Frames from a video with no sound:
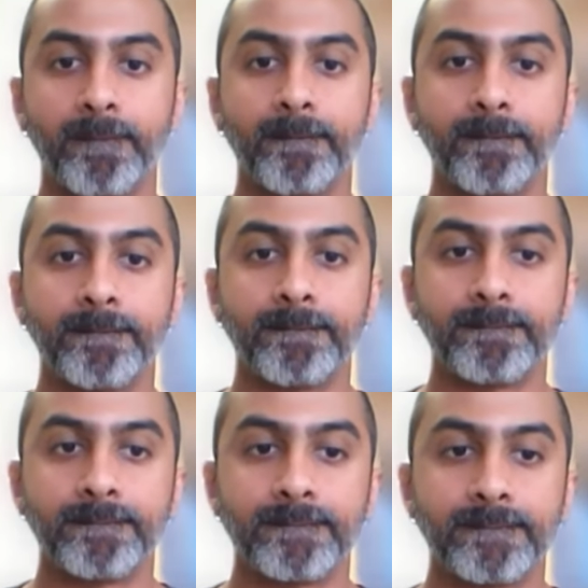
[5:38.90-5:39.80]

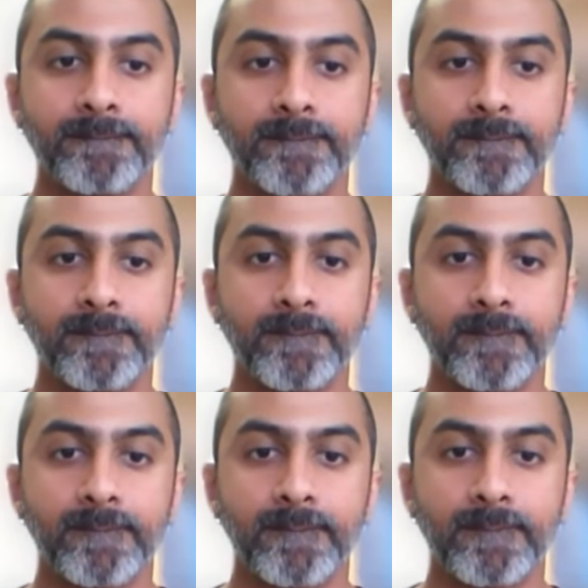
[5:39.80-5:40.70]

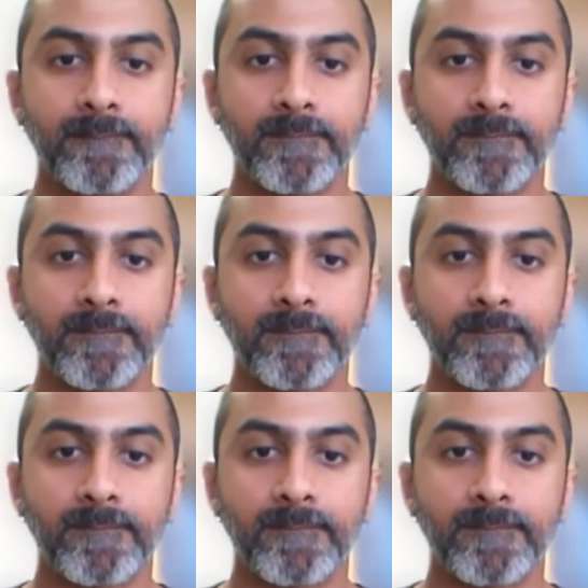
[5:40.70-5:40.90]
[no speech]